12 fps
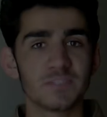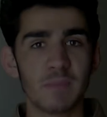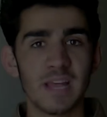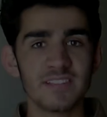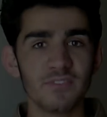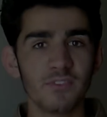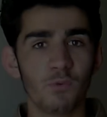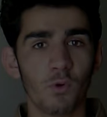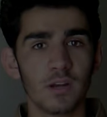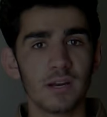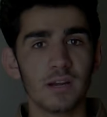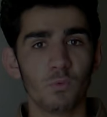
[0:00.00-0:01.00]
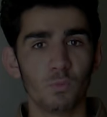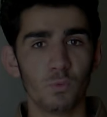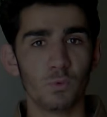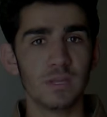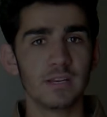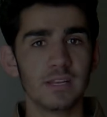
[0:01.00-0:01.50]
specific folder
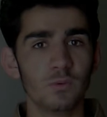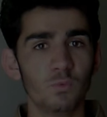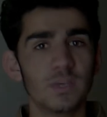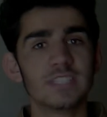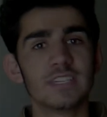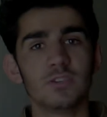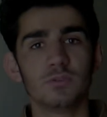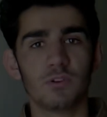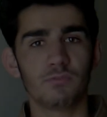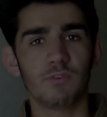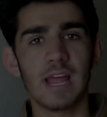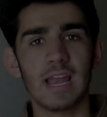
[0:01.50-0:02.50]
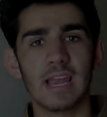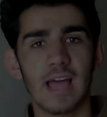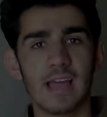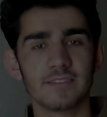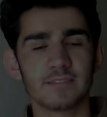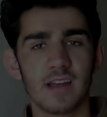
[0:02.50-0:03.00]
in which your file
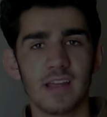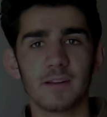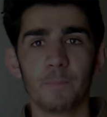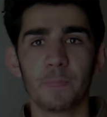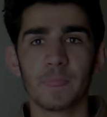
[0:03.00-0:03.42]
lies, right?